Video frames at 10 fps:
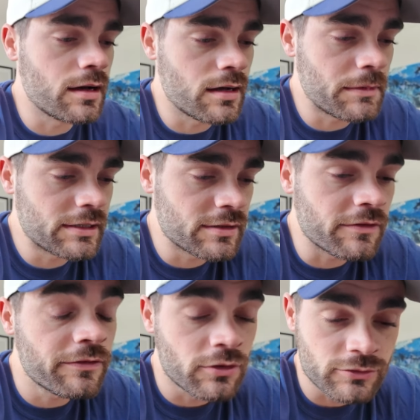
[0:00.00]
I didn't
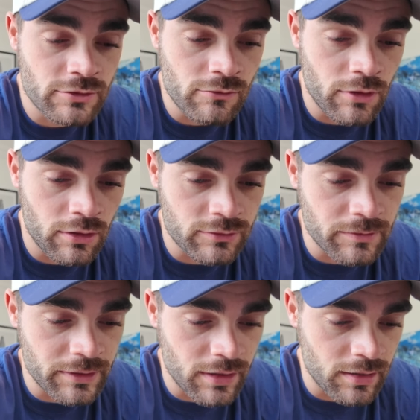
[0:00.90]
feel too well, to
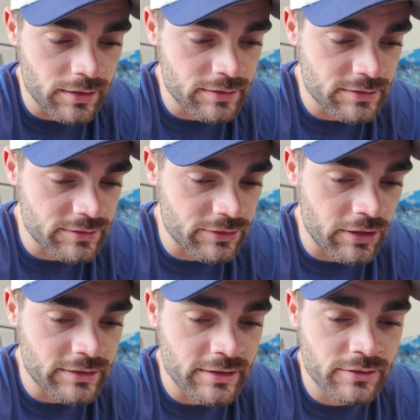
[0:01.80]
be honest, so
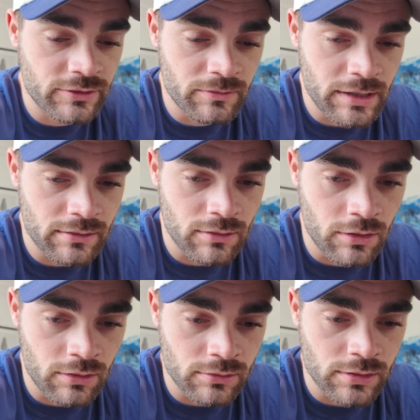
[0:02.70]
I didn't do my
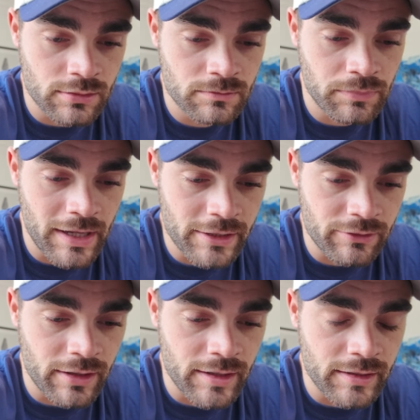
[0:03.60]
long bike
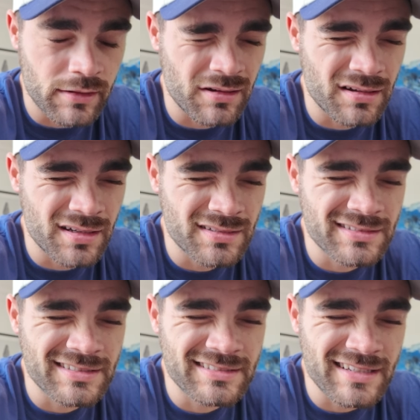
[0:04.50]
ride
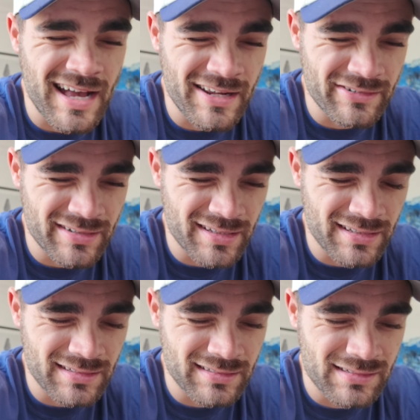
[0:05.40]
on
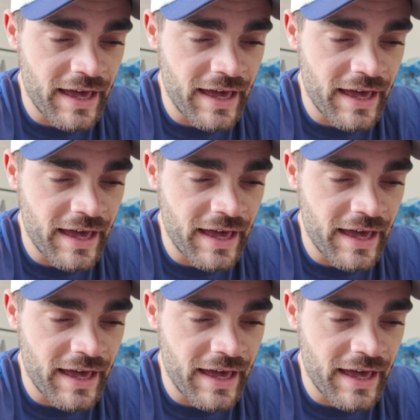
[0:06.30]
Saturday.